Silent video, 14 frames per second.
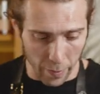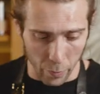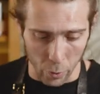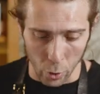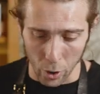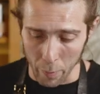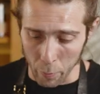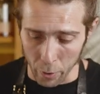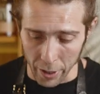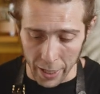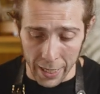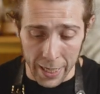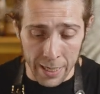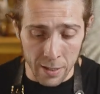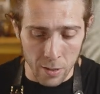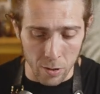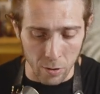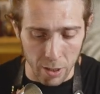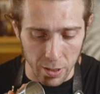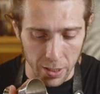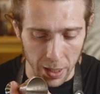We're gonna put it
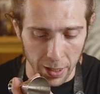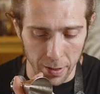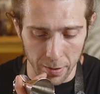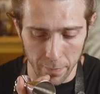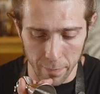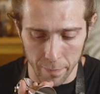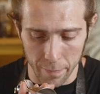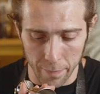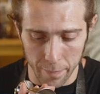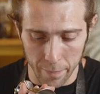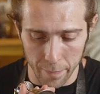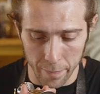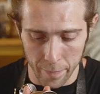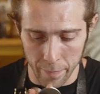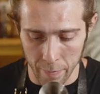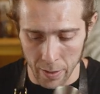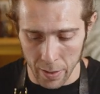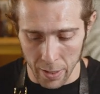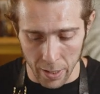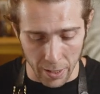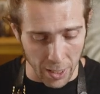into the tea.
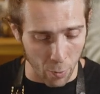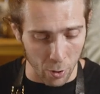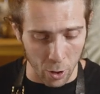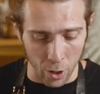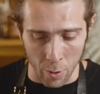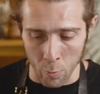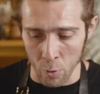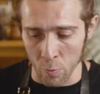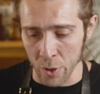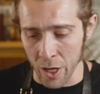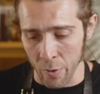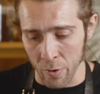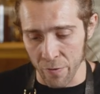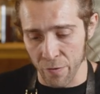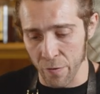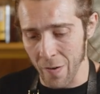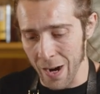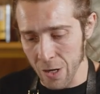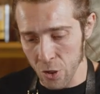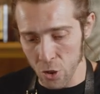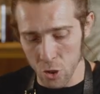Then we're gonna move with our
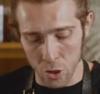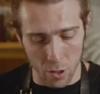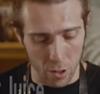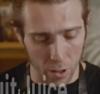fresh